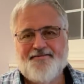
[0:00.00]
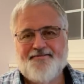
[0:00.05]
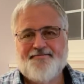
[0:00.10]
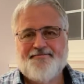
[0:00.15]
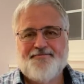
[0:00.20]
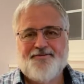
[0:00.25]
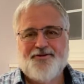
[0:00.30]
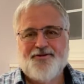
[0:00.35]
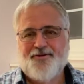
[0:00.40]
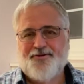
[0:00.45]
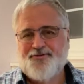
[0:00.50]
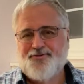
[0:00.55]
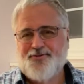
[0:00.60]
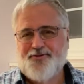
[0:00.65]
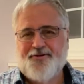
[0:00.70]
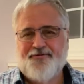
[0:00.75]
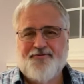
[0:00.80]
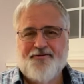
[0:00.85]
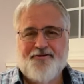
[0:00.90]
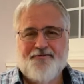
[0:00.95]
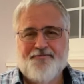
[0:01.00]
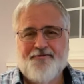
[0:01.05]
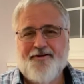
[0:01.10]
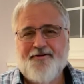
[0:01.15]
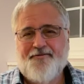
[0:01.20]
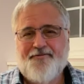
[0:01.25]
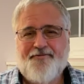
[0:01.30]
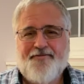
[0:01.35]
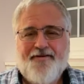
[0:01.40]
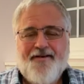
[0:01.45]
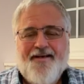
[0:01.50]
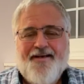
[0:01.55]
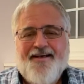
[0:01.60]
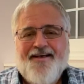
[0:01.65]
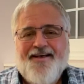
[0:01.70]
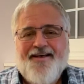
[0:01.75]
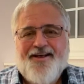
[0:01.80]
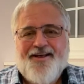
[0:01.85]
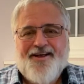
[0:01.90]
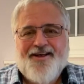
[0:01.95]
You know, sort of a riff
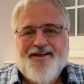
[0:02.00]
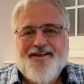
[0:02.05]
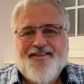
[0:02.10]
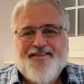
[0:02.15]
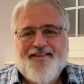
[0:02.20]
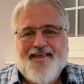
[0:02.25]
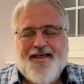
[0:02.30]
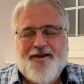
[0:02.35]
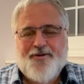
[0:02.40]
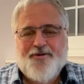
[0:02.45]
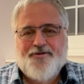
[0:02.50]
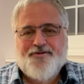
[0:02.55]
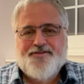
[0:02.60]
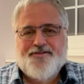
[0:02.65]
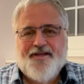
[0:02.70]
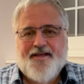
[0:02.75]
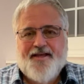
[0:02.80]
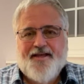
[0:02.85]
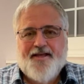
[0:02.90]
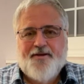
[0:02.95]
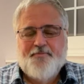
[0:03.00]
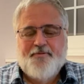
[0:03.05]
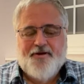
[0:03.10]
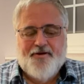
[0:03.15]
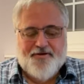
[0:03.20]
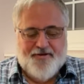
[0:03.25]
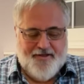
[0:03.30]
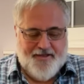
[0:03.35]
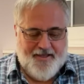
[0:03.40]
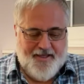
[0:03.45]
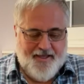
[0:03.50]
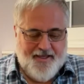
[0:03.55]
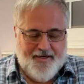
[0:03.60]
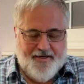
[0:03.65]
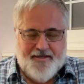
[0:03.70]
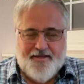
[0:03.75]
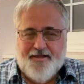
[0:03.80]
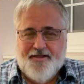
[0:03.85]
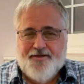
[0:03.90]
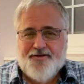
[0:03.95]
on that old saying about you
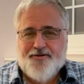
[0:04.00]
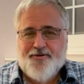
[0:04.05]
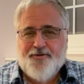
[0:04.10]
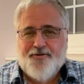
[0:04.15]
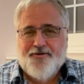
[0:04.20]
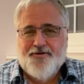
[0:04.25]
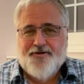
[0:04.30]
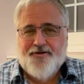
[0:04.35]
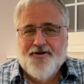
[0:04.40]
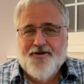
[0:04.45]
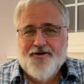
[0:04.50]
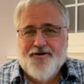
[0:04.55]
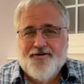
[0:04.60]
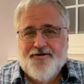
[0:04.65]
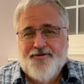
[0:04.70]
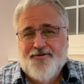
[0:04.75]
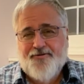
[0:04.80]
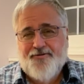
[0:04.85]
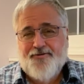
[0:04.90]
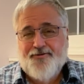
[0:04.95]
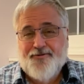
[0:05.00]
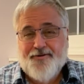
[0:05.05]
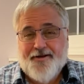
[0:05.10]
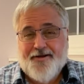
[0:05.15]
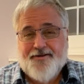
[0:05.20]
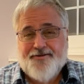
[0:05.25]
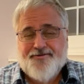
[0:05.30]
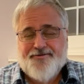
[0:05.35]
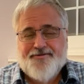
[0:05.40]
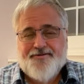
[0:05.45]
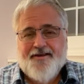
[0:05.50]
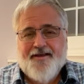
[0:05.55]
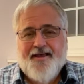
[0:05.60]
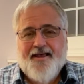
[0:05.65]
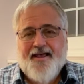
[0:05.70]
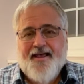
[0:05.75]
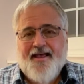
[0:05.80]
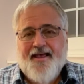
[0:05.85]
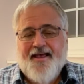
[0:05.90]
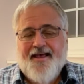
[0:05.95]
can't teach an old dog new tricks.
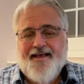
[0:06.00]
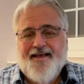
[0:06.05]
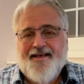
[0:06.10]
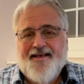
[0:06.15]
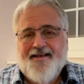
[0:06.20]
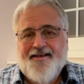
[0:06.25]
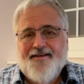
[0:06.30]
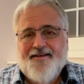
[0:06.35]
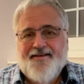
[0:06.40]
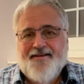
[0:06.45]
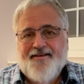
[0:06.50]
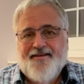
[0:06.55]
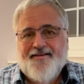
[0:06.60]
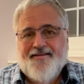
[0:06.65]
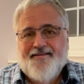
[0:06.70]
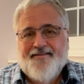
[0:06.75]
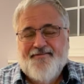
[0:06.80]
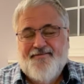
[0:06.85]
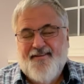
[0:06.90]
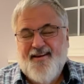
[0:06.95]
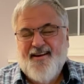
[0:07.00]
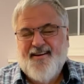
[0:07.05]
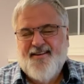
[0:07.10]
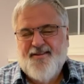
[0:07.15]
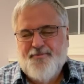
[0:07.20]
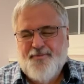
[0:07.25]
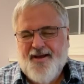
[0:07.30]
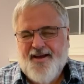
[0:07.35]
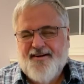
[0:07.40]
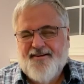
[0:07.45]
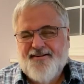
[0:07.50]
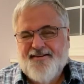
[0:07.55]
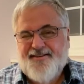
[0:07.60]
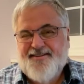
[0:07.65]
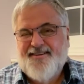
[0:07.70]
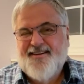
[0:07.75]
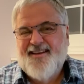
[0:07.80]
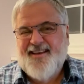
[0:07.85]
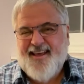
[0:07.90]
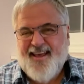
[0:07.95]
The fact of the matter
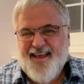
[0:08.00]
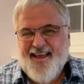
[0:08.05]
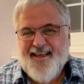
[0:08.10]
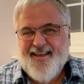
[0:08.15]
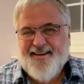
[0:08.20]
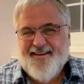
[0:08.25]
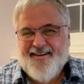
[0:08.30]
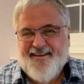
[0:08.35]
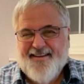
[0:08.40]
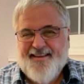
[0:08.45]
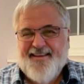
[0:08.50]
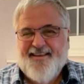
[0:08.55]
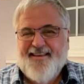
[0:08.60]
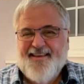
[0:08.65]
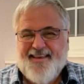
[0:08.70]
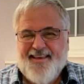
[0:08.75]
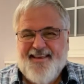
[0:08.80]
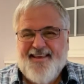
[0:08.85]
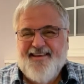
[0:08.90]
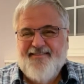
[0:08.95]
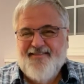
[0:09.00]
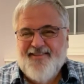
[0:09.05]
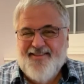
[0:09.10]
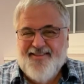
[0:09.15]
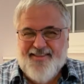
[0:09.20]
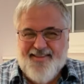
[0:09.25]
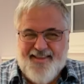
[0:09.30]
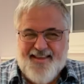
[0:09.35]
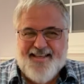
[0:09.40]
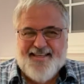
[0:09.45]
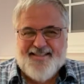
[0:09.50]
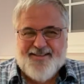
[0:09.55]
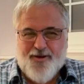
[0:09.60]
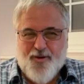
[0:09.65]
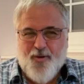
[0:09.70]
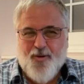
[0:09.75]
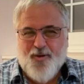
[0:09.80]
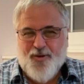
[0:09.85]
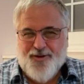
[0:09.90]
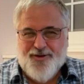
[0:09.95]
is you can. Even this
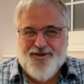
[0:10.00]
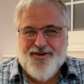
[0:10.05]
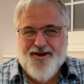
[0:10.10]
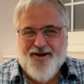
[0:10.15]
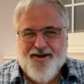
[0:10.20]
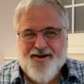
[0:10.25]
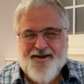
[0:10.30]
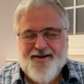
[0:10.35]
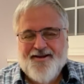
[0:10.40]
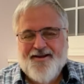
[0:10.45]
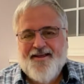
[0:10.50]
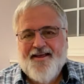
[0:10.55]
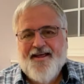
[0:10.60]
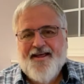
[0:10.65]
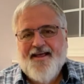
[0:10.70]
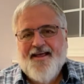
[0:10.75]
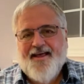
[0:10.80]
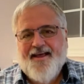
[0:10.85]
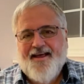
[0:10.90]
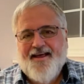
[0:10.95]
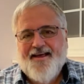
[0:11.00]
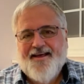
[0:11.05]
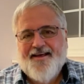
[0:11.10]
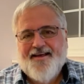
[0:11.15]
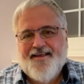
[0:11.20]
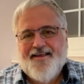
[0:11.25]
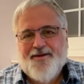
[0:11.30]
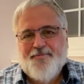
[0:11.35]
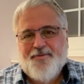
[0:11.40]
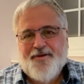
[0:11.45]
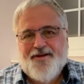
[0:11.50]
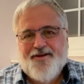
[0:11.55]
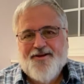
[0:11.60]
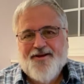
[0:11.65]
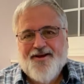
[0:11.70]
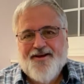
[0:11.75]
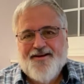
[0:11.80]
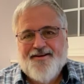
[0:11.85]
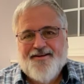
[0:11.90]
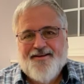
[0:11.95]
old dog can be
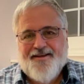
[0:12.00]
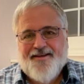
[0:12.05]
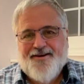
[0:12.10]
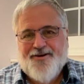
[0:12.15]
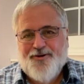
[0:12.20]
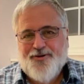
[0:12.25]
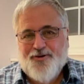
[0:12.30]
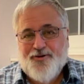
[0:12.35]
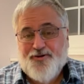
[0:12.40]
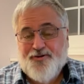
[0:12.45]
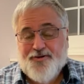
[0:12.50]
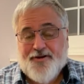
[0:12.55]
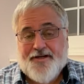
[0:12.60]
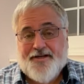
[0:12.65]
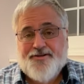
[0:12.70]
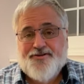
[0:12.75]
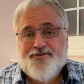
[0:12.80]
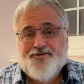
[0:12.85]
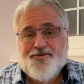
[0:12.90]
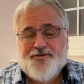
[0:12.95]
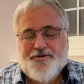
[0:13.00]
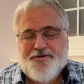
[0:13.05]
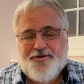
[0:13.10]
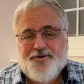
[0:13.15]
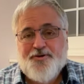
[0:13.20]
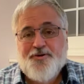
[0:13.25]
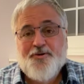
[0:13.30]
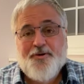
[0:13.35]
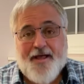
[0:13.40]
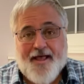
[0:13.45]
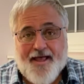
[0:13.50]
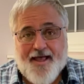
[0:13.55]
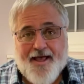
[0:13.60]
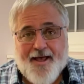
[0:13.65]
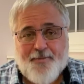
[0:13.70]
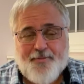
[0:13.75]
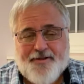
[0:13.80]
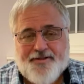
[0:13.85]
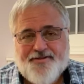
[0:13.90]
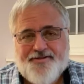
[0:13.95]
taught new tricks or new
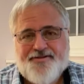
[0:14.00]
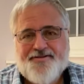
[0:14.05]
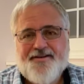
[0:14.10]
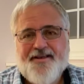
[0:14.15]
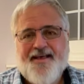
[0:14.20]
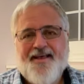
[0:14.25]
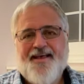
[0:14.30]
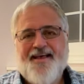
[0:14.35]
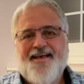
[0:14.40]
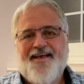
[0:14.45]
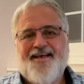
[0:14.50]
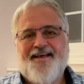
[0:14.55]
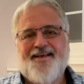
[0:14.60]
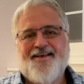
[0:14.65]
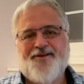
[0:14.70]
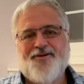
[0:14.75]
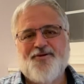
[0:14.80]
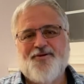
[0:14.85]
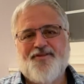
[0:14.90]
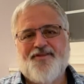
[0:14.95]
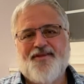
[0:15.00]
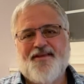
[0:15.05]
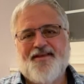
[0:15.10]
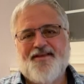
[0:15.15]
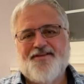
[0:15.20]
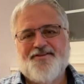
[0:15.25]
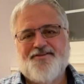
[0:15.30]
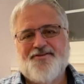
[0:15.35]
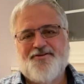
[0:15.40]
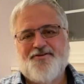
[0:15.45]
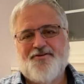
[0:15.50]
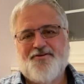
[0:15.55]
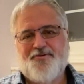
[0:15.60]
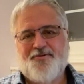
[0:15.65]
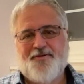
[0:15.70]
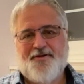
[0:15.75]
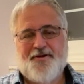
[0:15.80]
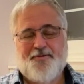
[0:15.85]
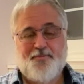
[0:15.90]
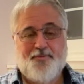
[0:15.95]
habits, new things
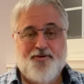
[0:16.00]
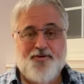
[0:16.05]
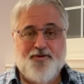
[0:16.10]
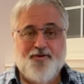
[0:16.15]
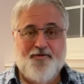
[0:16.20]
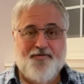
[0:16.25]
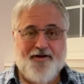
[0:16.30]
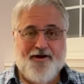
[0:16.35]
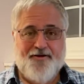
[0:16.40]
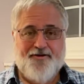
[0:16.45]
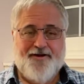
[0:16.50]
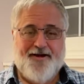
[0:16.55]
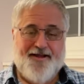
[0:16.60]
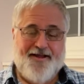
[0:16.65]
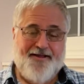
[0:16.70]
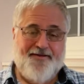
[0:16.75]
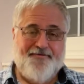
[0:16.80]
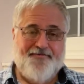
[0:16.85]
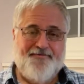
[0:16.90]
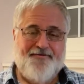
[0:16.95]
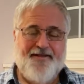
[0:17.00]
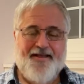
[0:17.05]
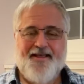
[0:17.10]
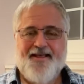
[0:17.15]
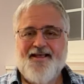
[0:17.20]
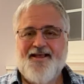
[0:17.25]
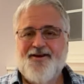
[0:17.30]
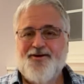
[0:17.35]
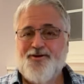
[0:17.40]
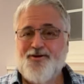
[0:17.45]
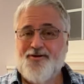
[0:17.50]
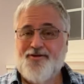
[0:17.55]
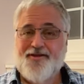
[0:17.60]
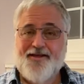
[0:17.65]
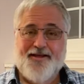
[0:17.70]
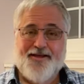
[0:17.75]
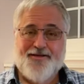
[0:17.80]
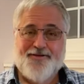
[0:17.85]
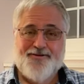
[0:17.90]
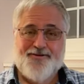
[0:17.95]
to improve our life, new
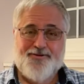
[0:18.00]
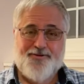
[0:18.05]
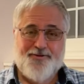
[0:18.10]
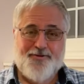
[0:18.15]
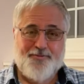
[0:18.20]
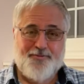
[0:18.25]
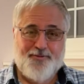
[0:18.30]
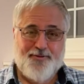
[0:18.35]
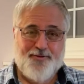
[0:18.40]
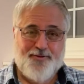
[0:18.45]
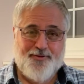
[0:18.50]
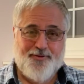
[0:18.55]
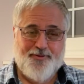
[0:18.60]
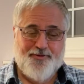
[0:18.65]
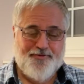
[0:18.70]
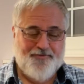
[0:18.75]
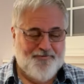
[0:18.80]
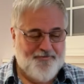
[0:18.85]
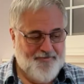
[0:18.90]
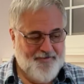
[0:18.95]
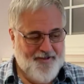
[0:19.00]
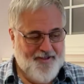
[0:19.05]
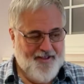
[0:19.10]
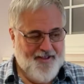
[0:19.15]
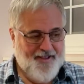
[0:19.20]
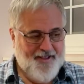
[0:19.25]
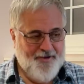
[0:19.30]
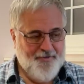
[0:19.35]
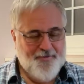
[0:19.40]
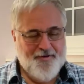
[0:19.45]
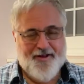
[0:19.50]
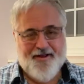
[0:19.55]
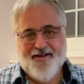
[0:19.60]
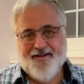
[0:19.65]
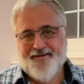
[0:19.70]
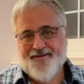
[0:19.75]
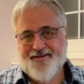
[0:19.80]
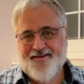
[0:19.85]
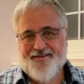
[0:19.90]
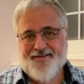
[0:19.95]
things to improve,
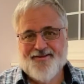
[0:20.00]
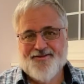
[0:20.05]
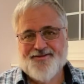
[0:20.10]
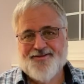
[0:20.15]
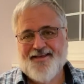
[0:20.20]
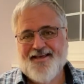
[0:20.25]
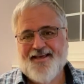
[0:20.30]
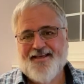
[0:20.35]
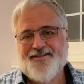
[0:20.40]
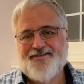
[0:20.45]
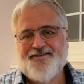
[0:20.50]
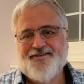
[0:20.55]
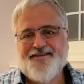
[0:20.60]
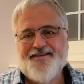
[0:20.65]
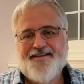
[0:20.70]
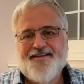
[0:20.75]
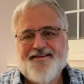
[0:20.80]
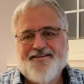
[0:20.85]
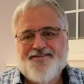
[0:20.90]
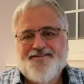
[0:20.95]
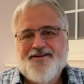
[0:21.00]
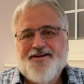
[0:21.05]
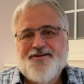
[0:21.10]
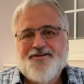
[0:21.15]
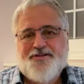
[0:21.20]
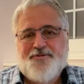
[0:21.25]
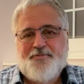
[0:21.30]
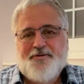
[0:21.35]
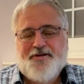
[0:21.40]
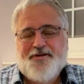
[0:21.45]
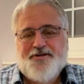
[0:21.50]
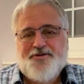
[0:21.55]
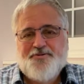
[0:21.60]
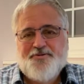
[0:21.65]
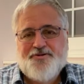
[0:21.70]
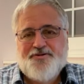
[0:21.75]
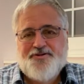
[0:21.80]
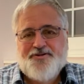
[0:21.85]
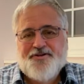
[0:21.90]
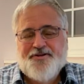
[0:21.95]
well, in this case, it's our
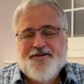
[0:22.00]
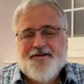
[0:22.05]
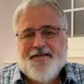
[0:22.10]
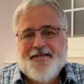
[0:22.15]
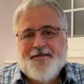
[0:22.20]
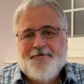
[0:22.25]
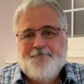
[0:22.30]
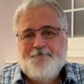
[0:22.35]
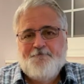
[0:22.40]
spiritual journey.